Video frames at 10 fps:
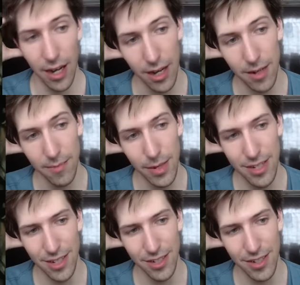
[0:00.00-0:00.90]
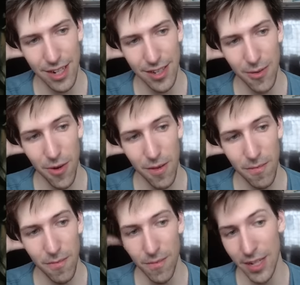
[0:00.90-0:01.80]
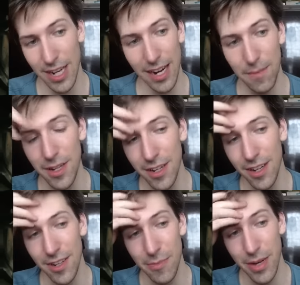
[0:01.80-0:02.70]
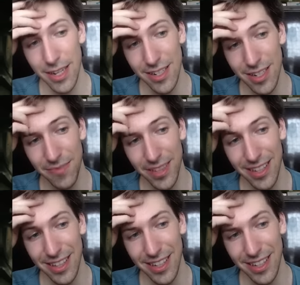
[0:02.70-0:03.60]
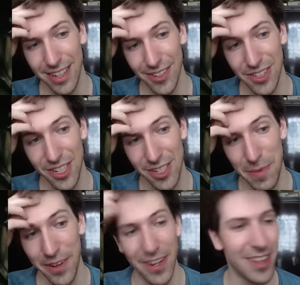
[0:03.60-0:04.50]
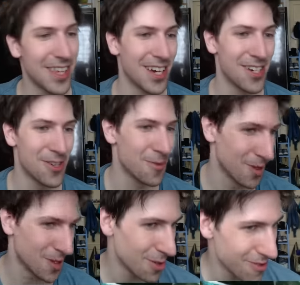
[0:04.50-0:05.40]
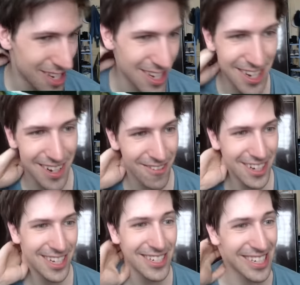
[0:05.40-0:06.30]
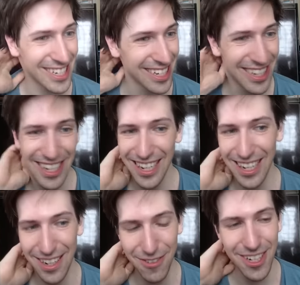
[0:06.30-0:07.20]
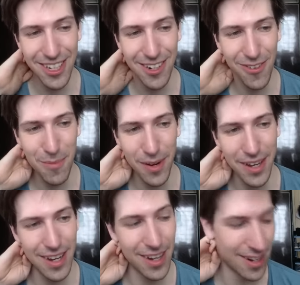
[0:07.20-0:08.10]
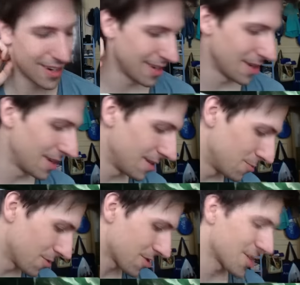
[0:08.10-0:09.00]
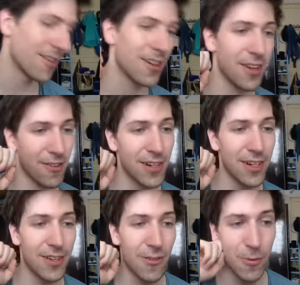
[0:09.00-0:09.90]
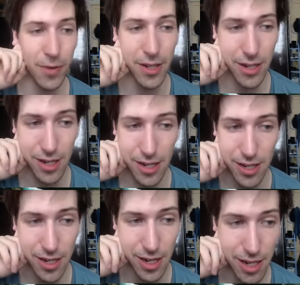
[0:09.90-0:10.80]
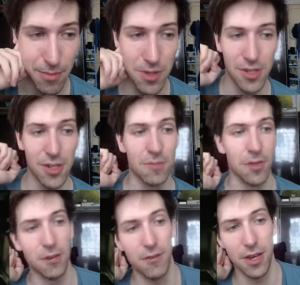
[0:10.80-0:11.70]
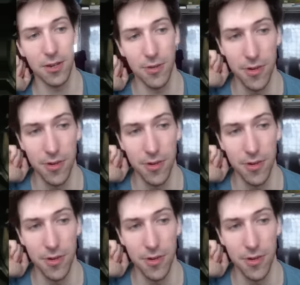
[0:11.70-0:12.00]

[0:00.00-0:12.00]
Basically, you take your 1 attack minion and you make it something that kills just about anything on turn 1, 2, 3. Really good. Really good if you play it on a Northshire Click. Really good if you play it on a Museum Curator.